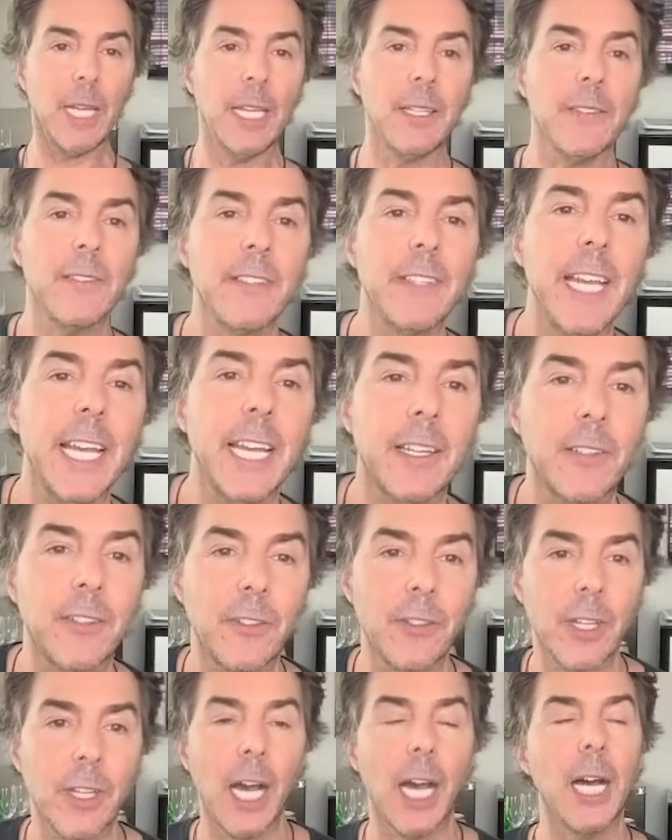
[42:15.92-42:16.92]
and
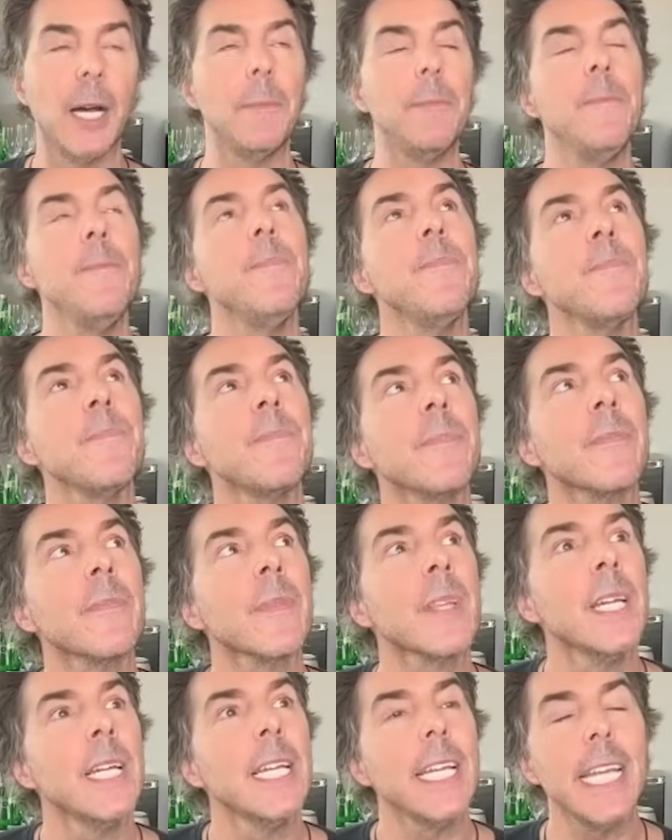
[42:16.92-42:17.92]
six. Um,
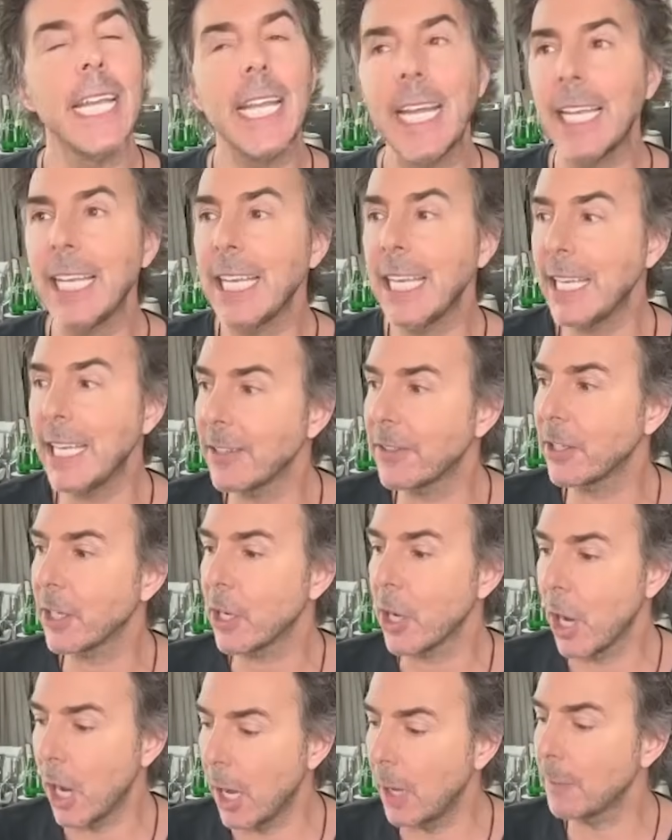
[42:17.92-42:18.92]
it is a
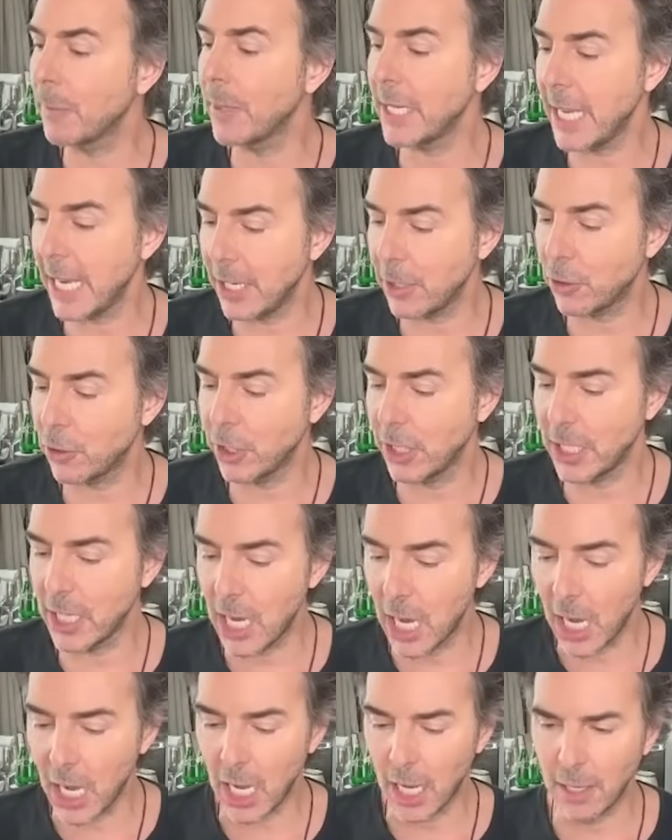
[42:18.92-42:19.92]
combination
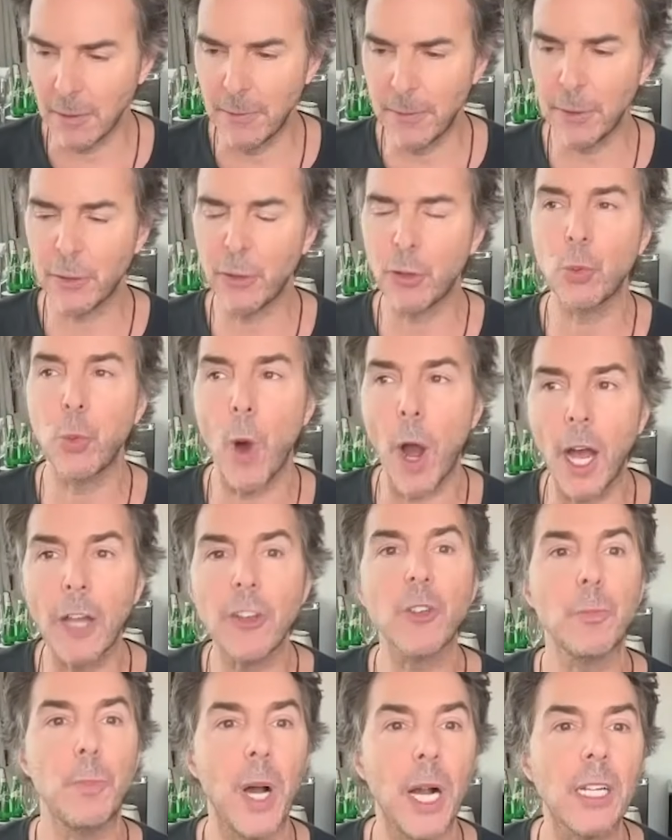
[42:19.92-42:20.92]
of
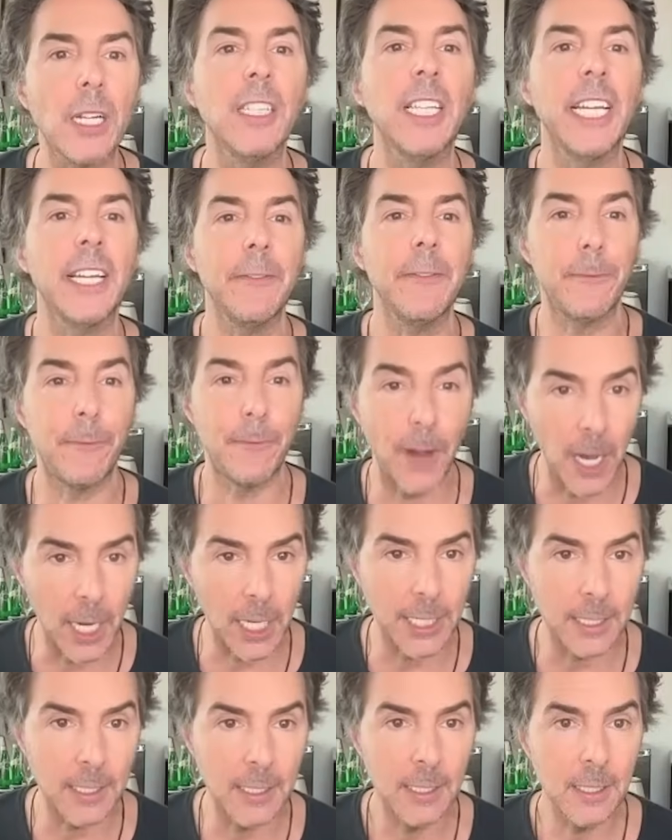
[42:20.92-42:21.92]
swashbuckling
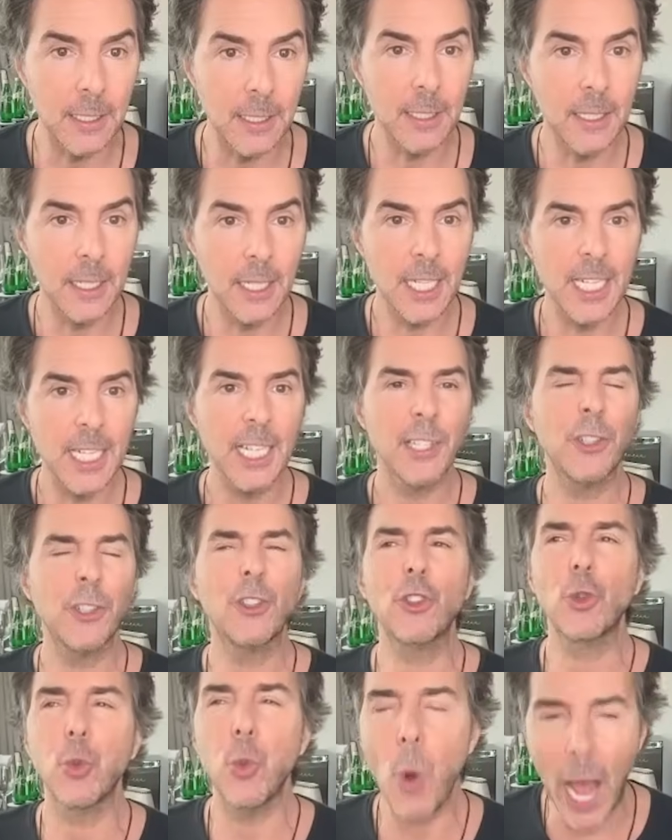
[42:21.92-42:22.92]
fun,
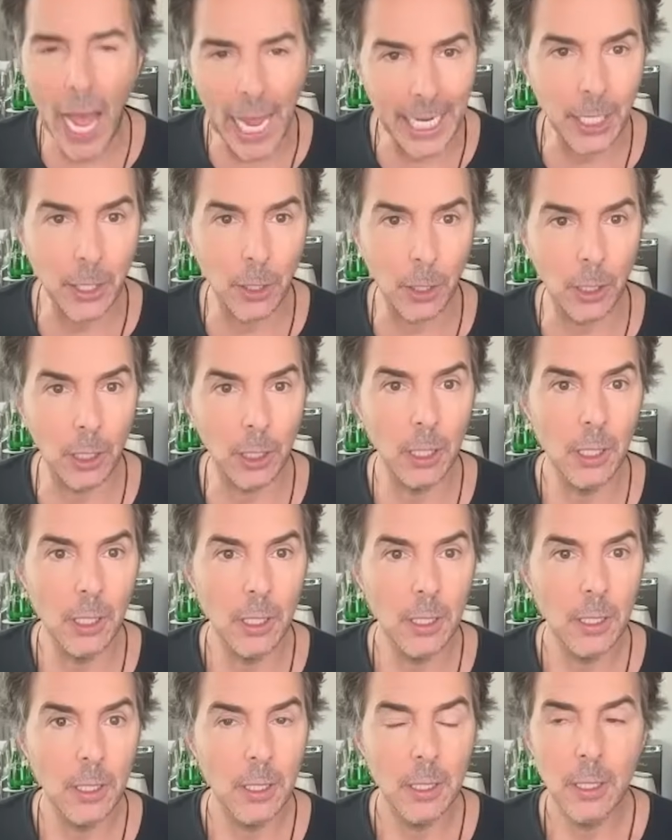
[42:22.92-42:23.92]
swagger,
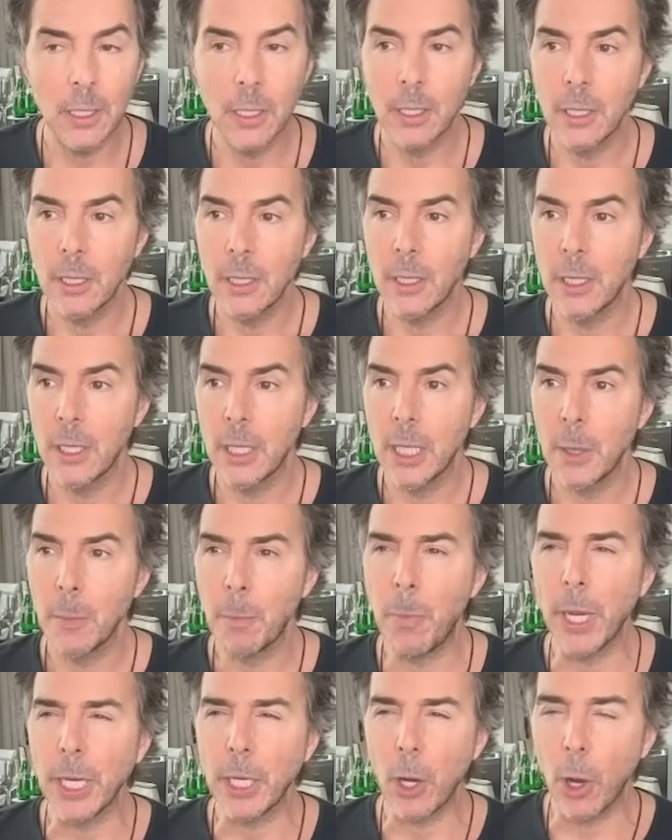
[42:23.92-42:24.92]

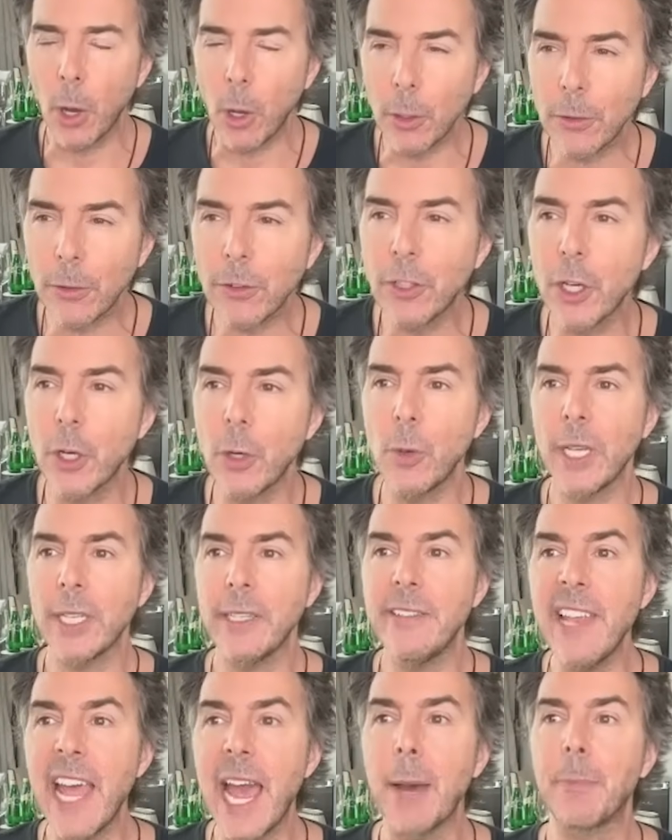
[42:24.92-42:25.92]
but also a
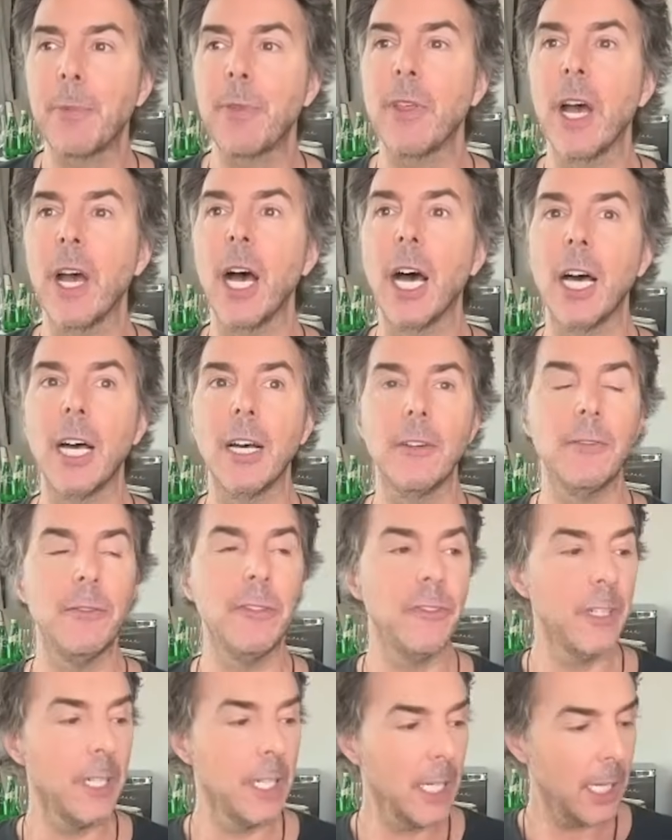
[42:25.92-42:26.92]
depth
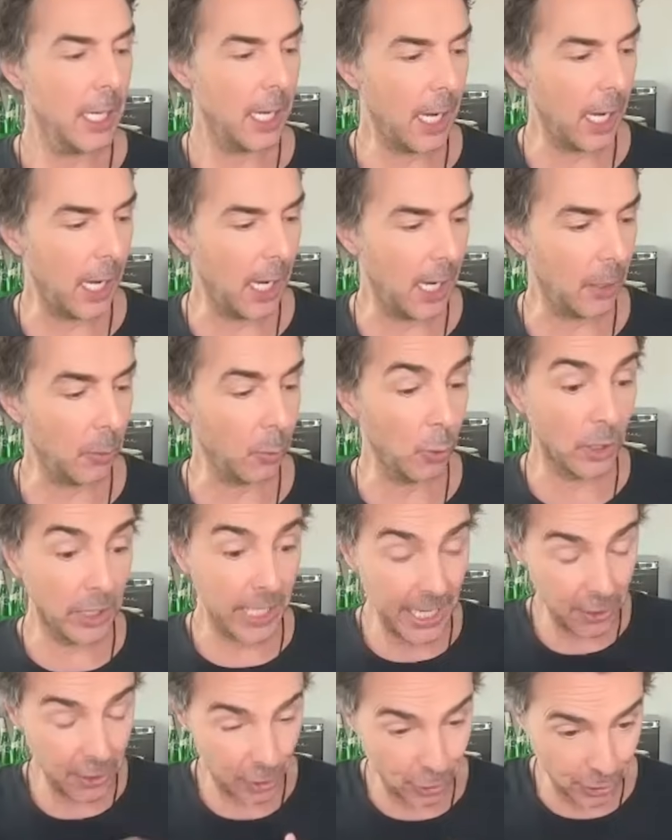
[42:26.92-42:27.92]
of uh,
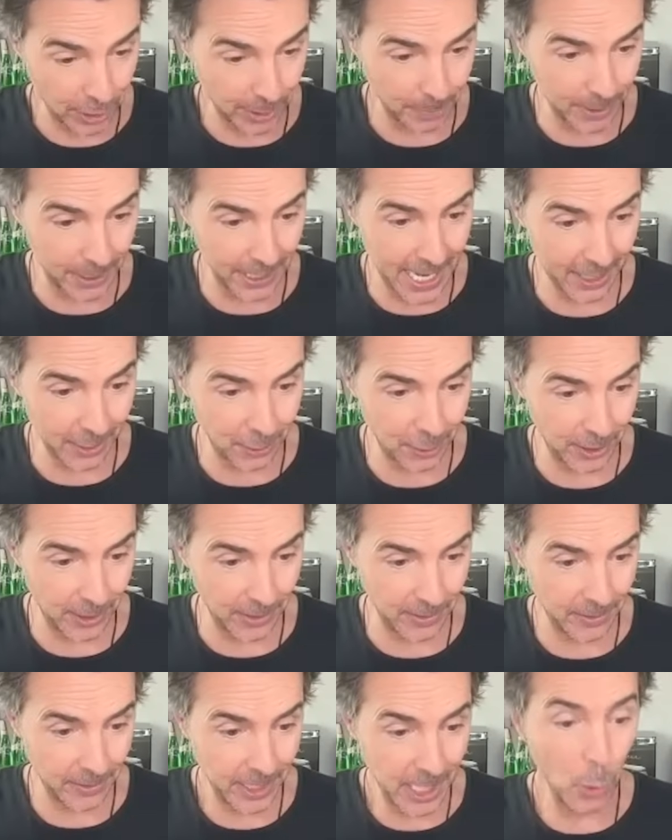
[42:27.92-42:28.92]
relationship
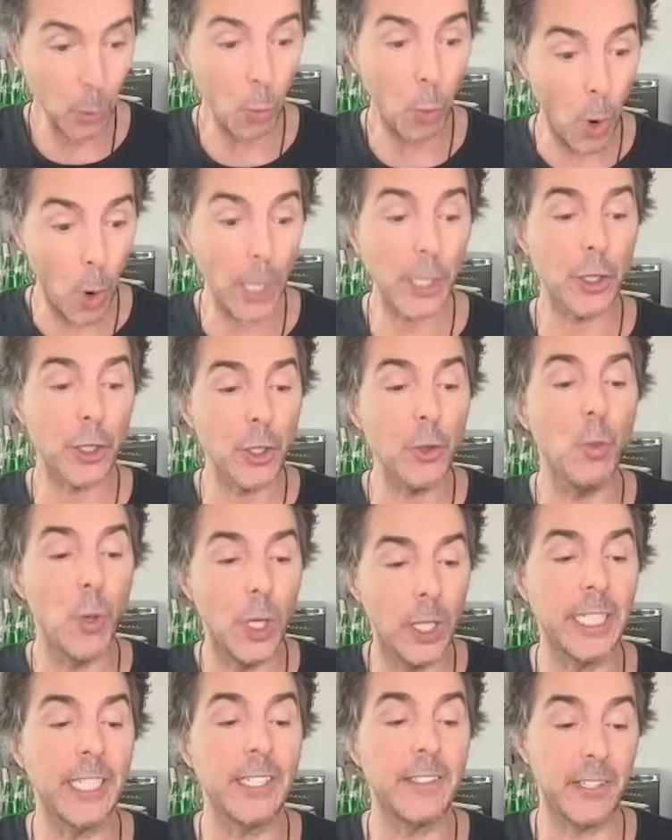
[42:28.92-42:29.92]
connections. What are you
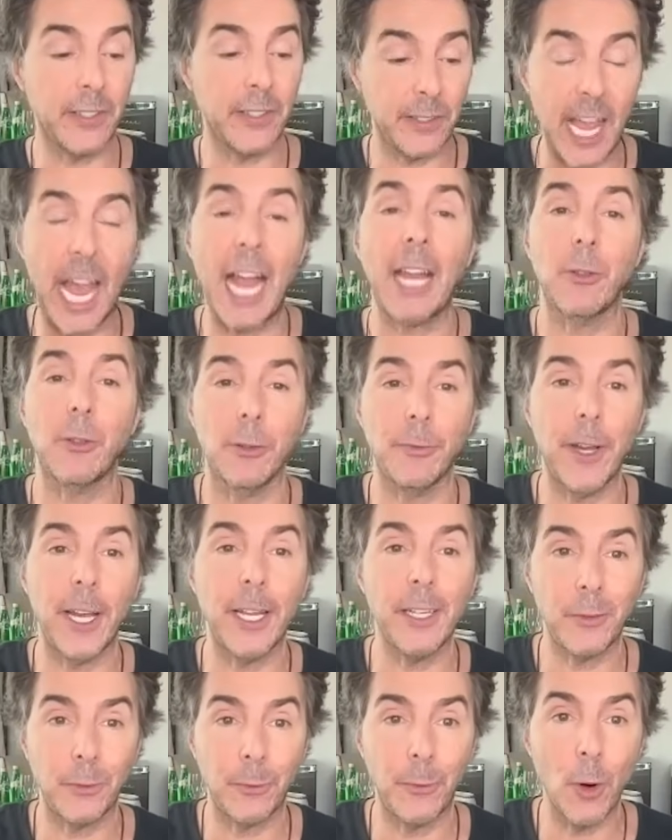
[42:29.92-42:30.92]
willing to
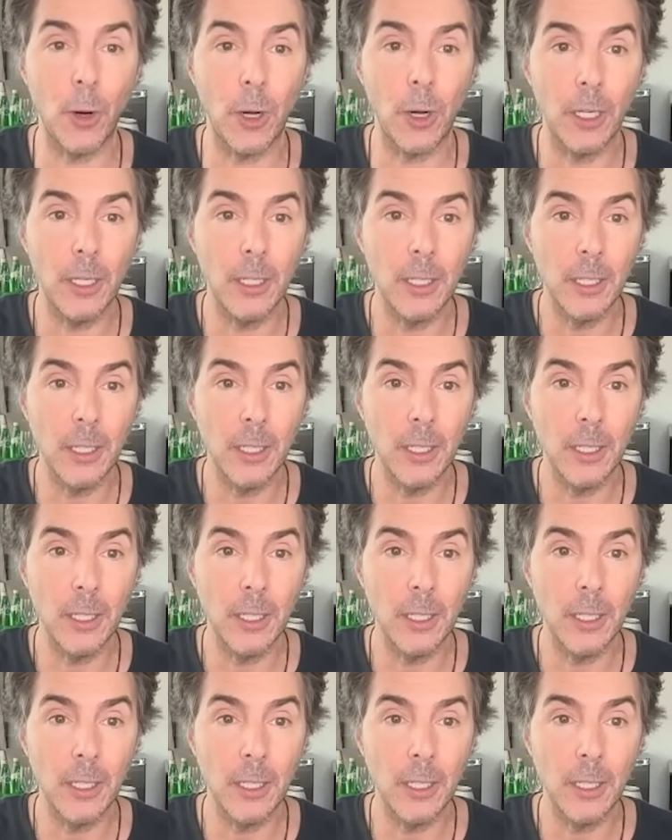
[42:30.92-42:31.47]
sacrifice for?